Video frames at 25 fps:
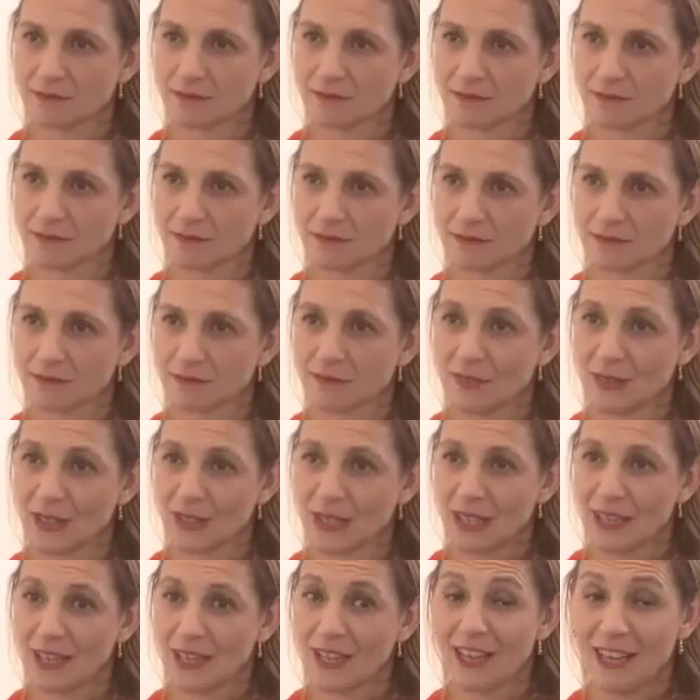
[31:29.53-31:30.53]
masters, I
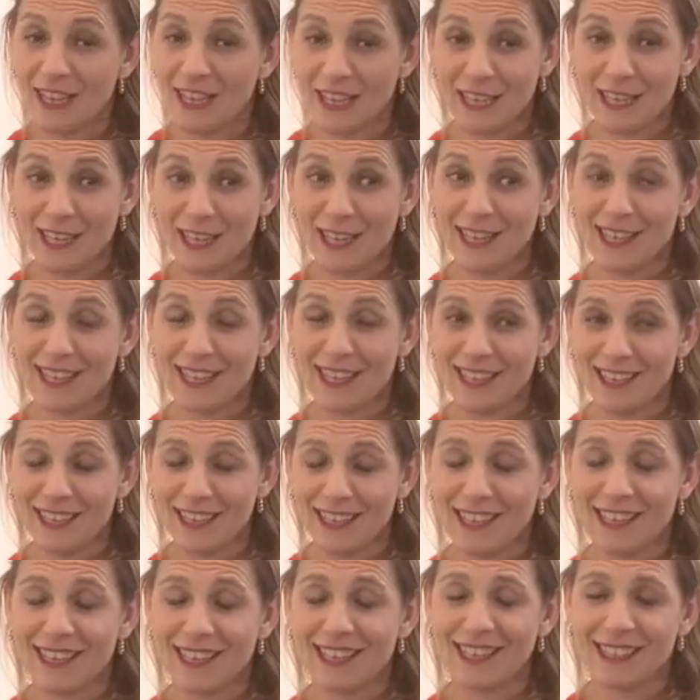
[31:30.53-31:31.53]
think. So this
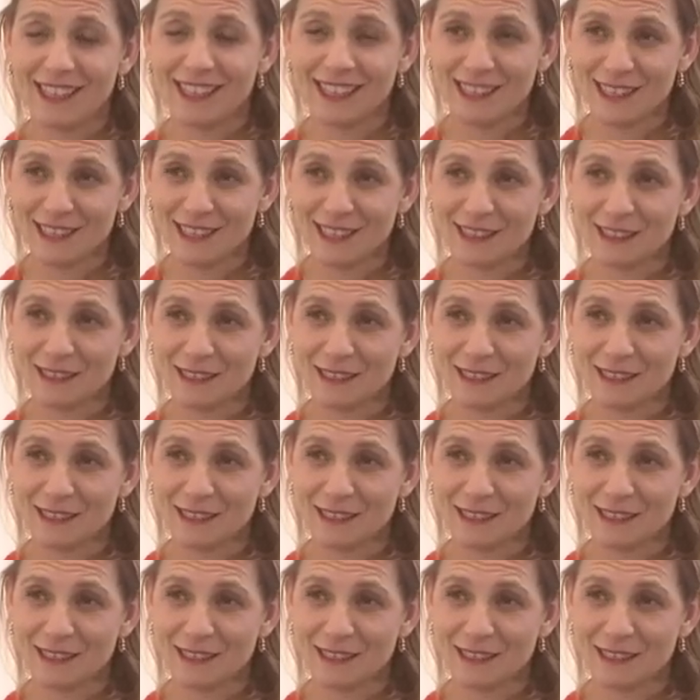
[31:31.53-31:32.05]
is connected